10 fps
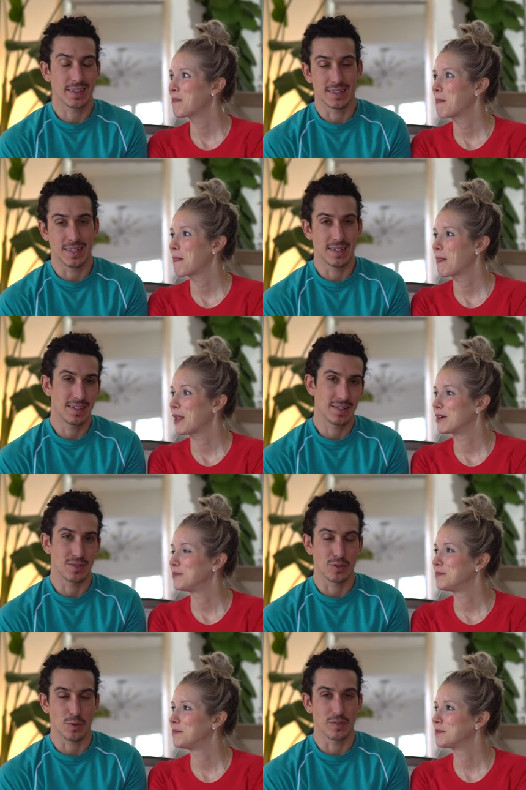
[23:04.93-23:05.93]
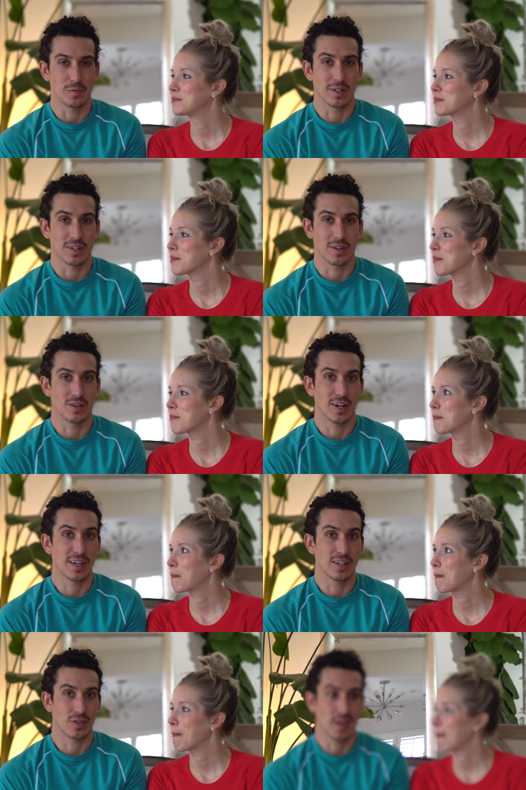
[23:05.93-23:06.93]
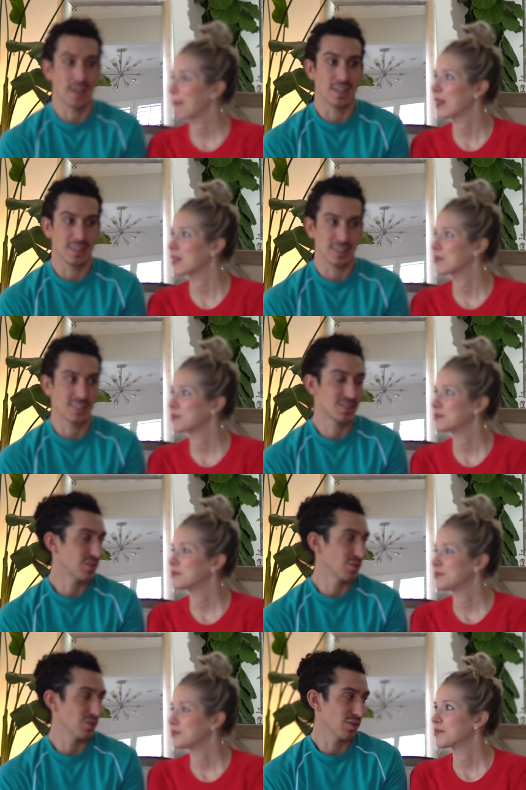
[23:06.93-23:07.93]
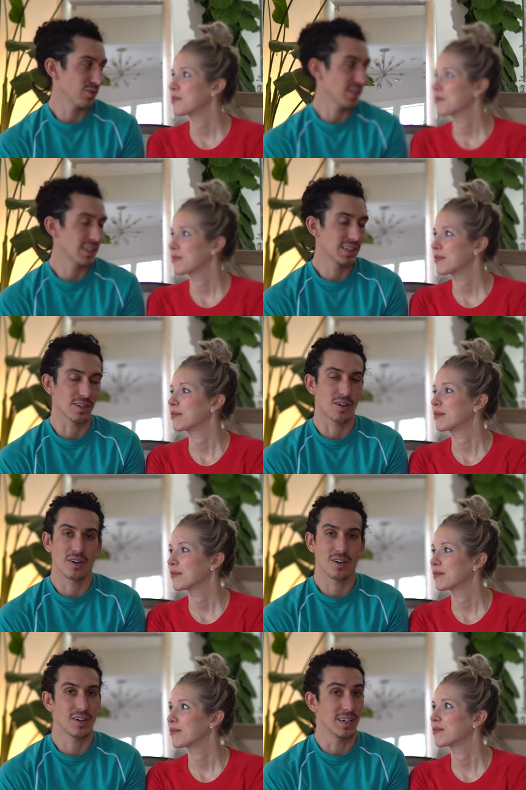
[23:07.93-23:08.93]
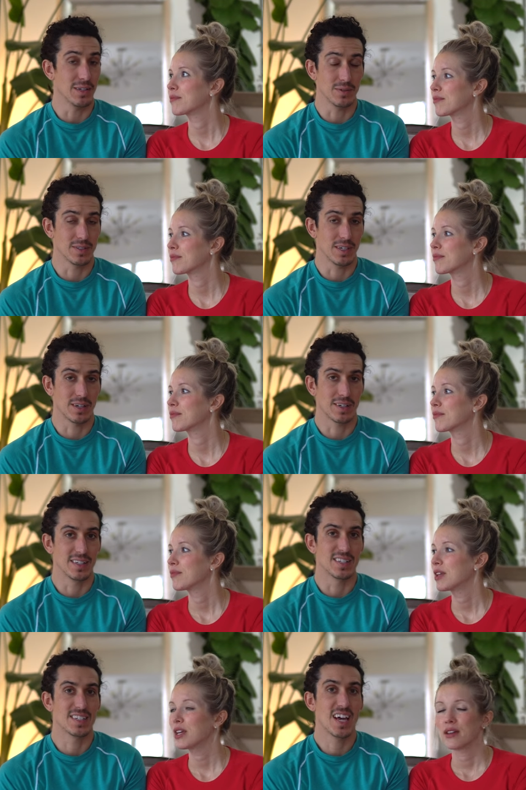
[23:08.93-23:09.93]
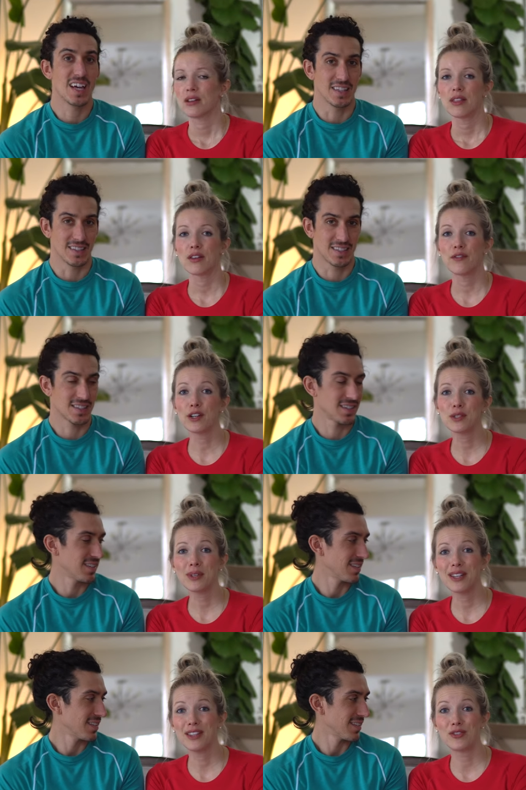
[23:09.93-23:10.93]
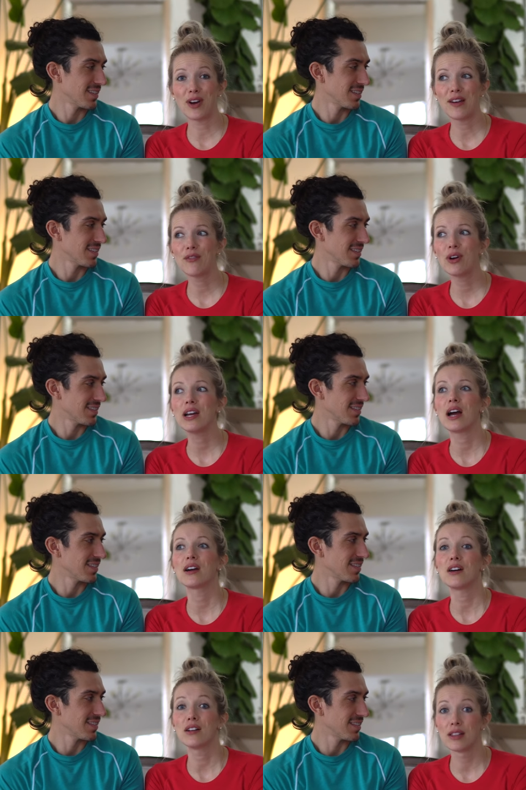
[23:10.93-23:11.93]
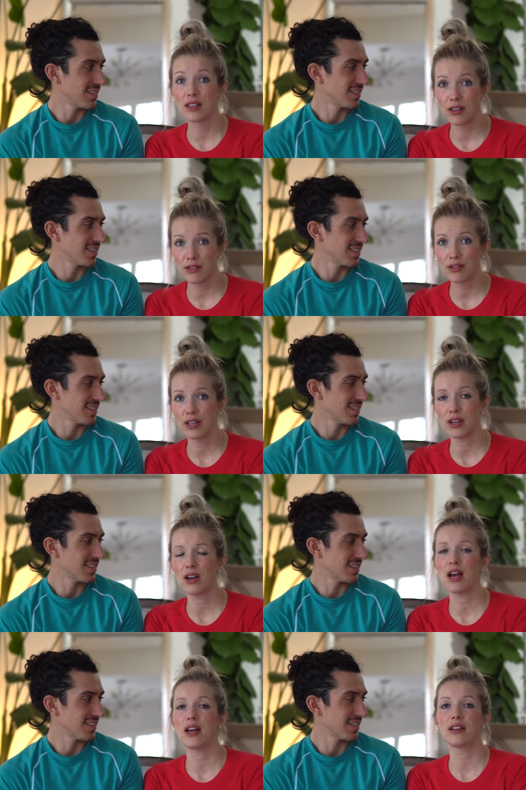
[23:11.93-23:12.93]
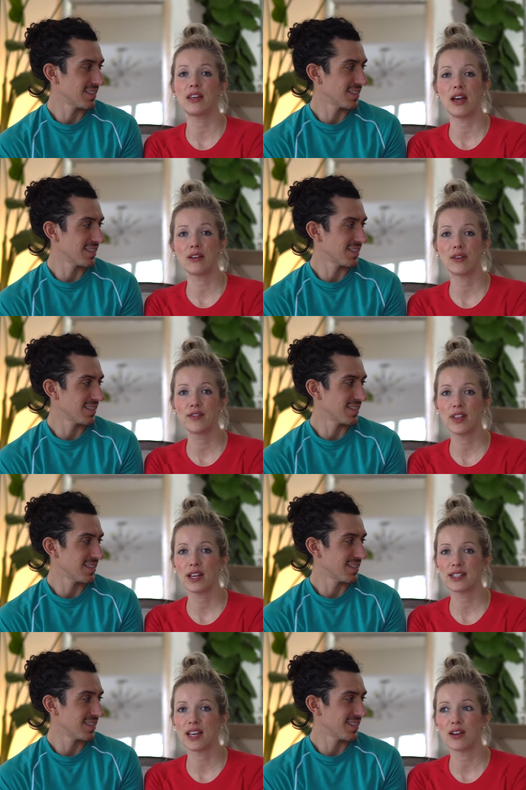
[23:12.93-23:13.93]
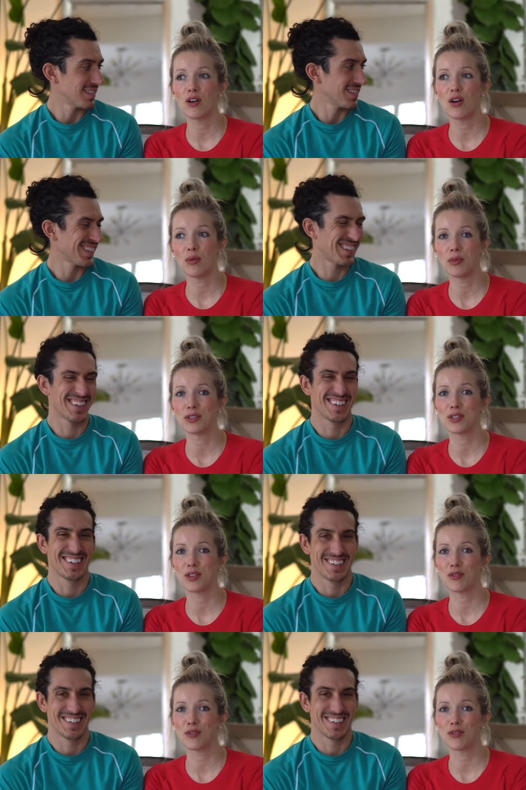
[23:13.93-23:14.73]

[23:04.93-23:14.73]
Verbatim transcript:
Speaker 1: like a 10 or 12 minute car ride and you had at least two or three in the car and it was like intense. The
Speaker 2: first one in the driveway, I literally had a gag reflex. I almost